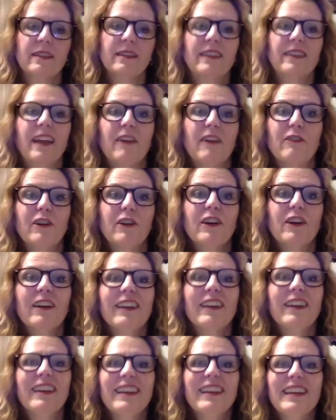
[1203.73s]
ever.
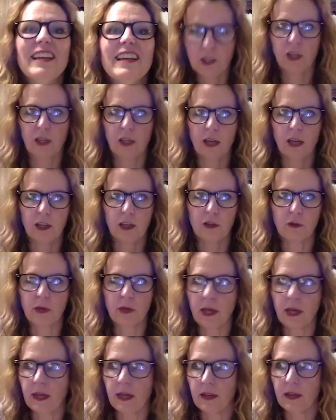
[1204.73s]
You
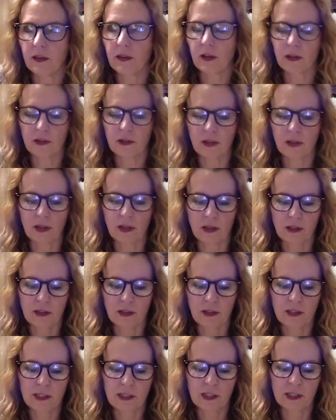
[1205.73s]
gain the
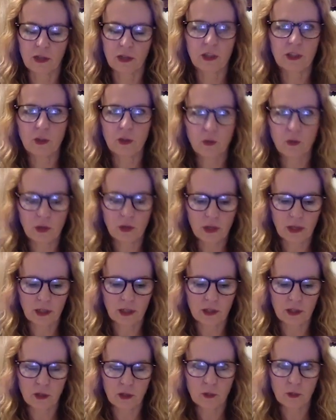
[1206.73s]
serotonin
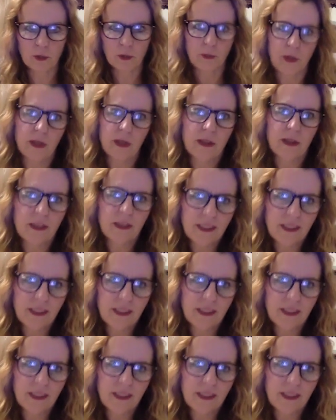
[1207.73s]
and dopamine